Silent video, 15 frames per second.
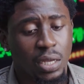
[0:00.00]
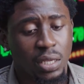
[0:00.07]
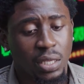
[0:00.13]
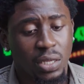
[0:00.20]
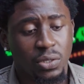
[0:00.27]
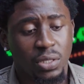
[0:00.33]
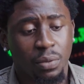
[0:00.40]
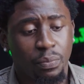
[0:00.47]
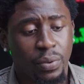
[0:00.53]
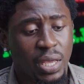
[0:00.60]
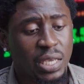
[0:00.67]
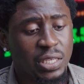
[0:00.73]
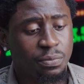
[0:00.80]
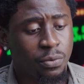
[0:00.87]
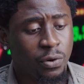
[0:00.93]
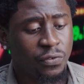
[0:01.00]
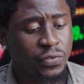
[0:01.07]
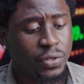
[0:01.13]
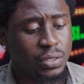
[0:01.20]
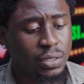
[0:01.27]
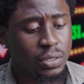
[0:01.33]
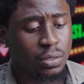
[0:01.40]
yield the biggest
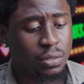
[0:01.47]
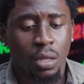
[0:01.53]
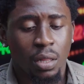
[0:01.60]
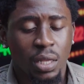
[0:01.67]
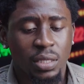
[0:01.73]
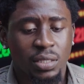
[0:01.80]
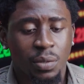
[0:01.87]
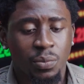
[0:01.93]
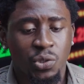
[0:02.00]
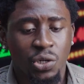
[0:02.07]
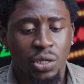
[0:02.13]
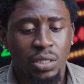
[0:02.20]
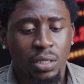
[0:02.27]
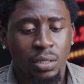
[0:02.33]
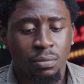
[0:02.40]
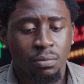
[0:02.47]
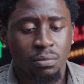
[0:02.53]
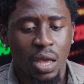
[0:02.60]
profits. Let's keep trading.